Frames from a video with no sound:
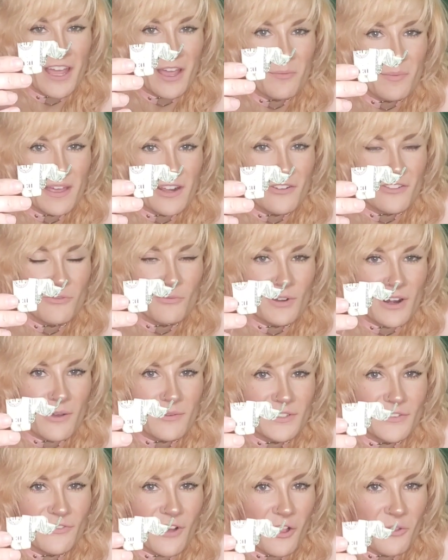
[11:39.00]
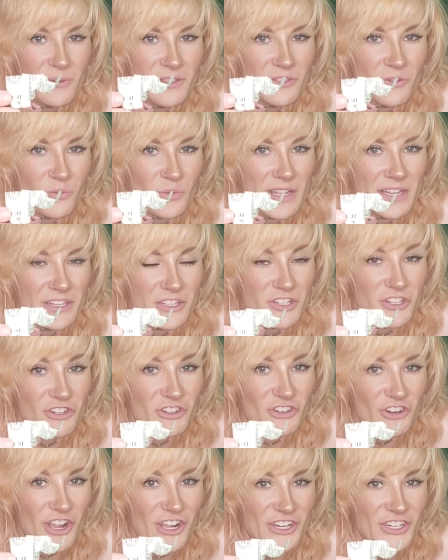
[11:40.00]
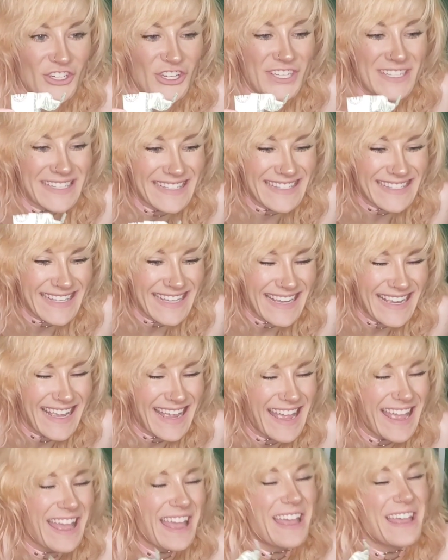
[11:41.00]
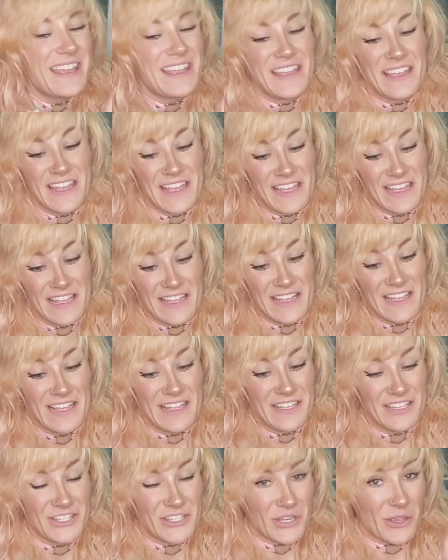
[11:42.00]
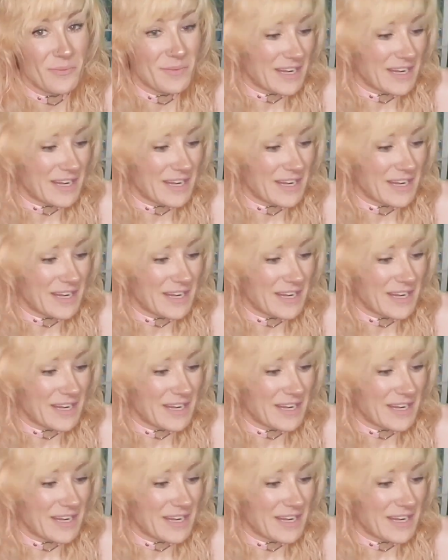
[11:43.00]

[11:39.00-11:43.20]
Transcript: out better than when I was following the real instructions. So I'm